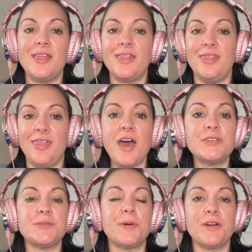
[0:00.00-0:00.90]
that
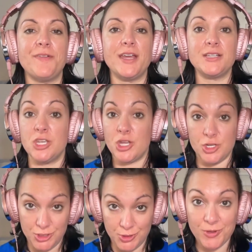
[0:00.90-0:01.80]
was perfect.
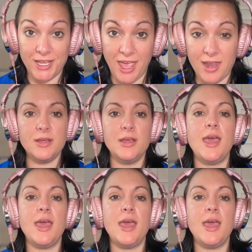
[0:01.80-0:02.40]
Do it again.